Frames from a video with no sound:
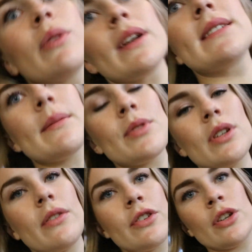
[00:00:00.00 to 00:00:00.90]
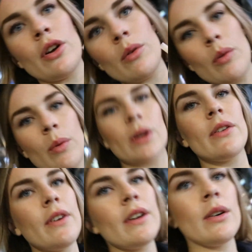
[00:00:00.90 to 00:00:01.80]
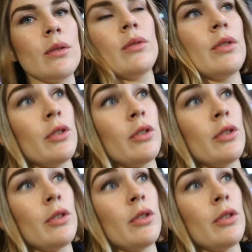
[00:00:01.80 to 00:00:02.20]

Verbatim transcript: doing some sort of show or whatever, or